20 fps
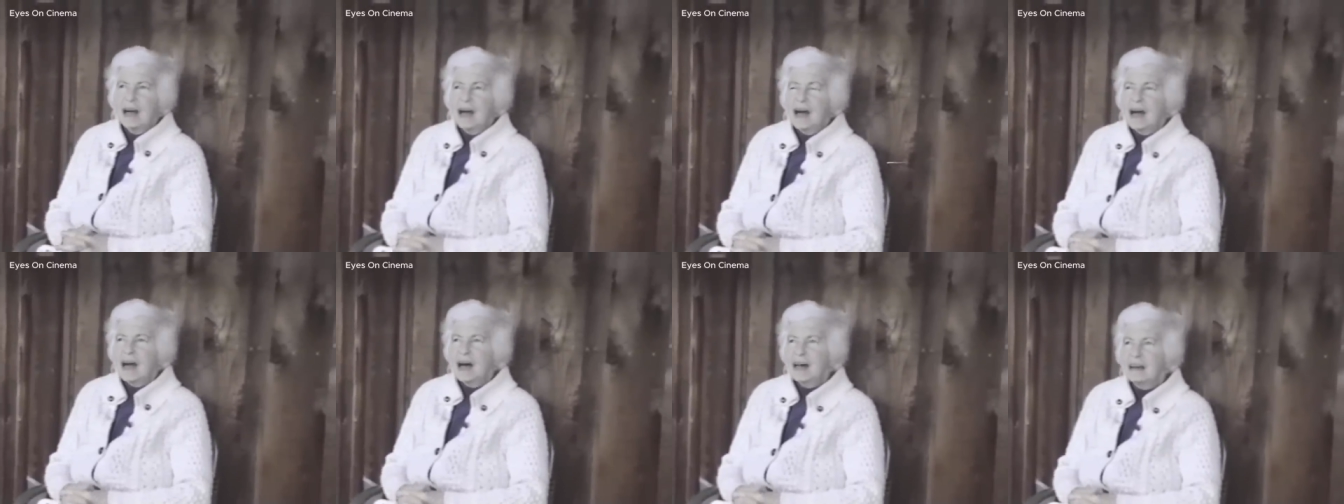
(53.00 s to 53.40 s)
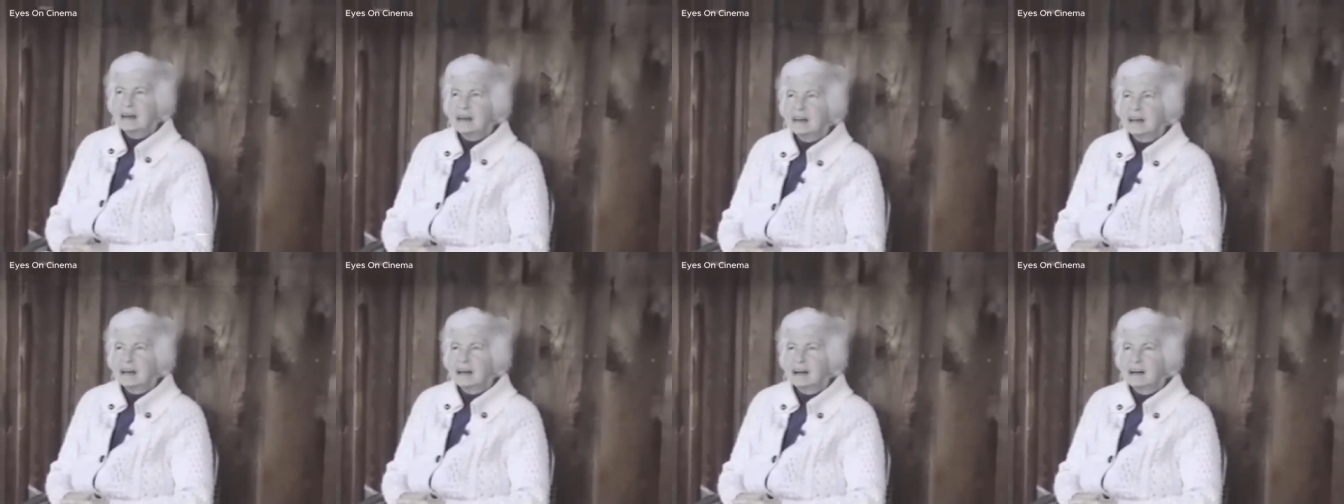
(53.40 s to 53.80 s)

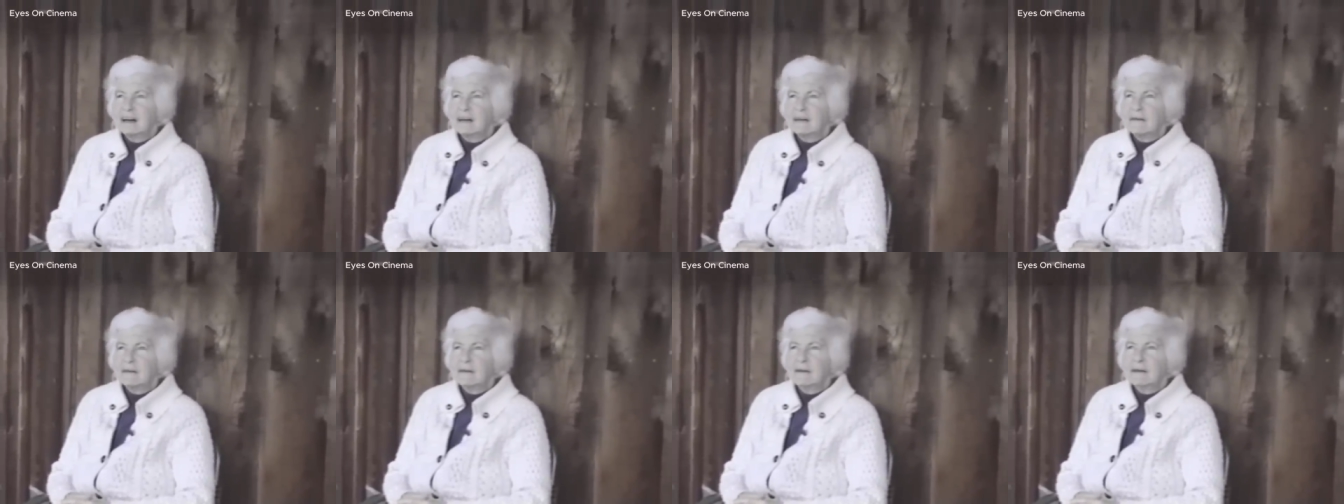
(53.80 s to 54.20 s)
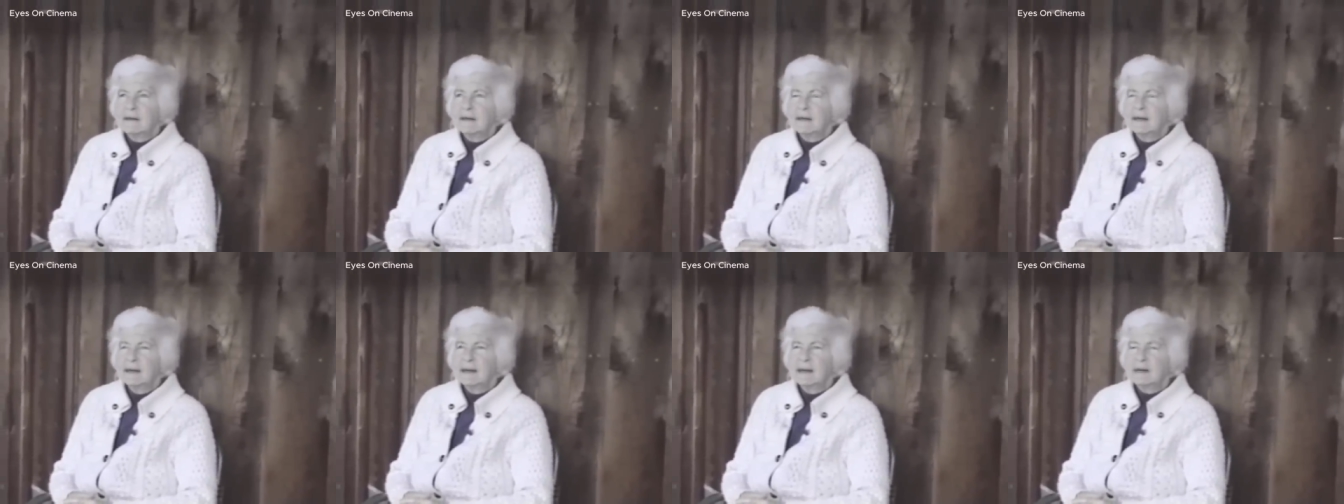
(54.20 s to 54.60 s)
And uh,
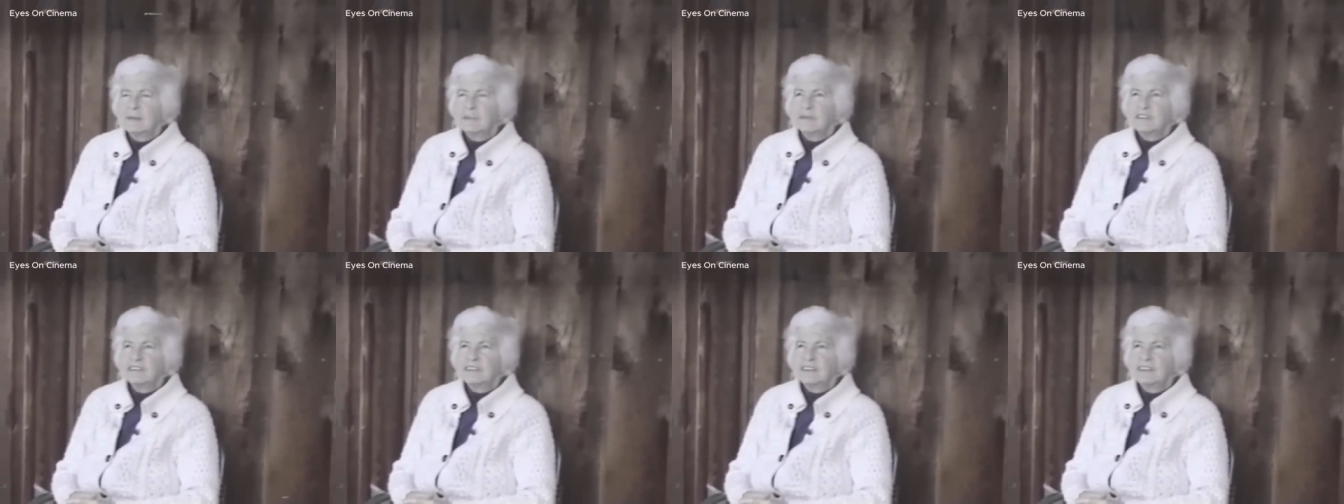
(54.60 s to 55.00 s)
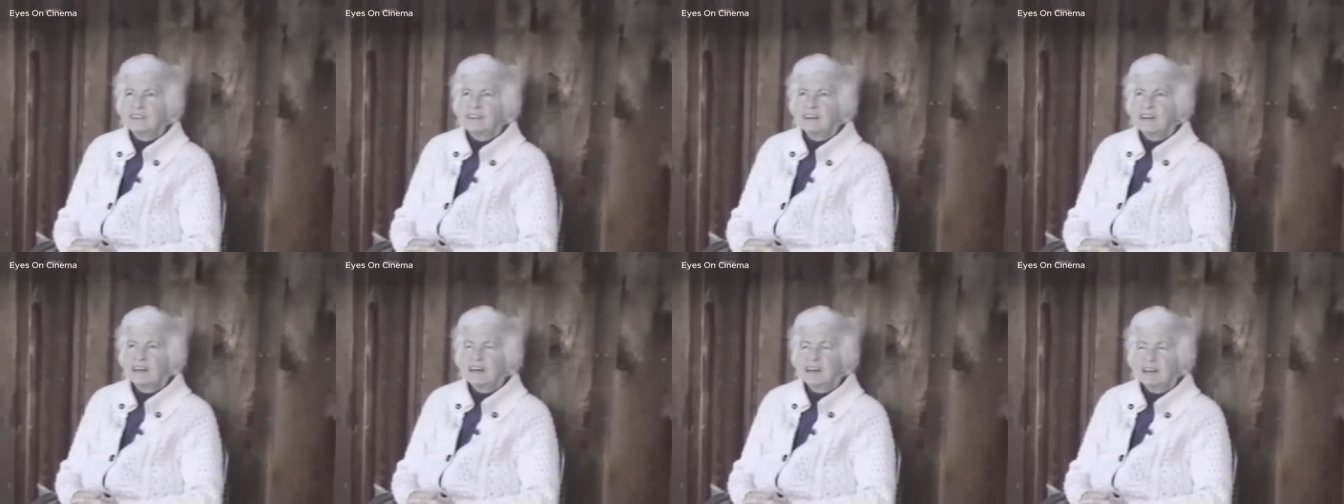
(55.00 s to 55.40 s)
it was in
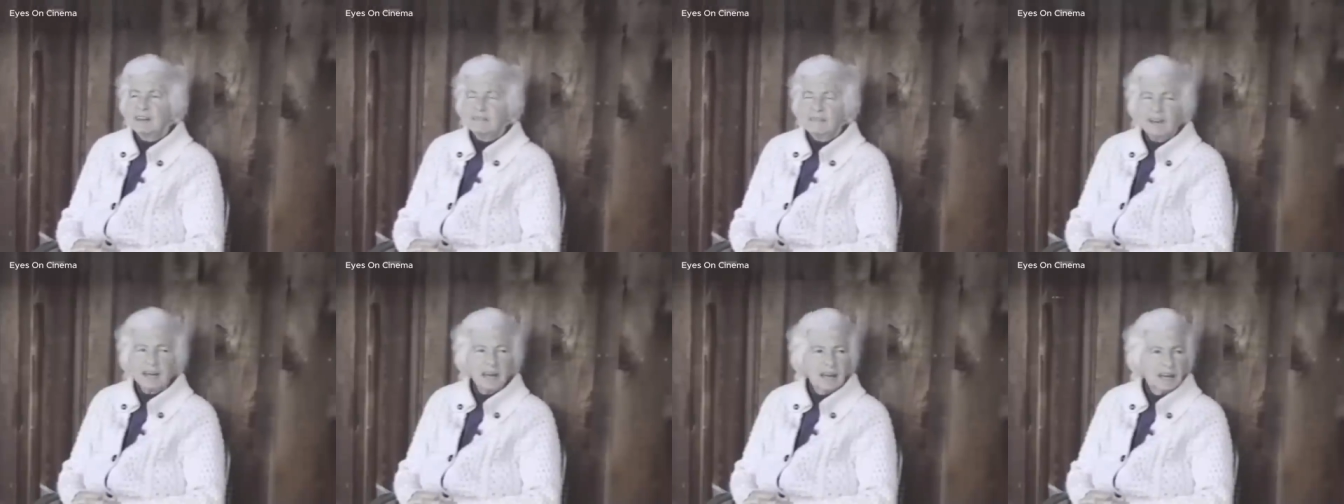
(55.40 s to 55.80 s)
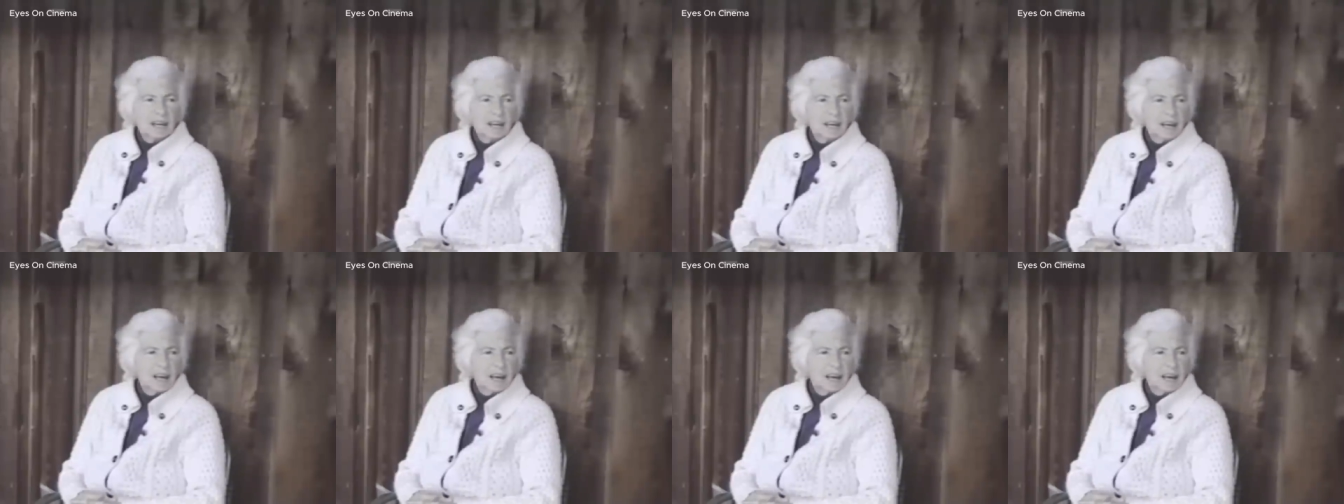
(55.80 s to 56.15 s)
the evening,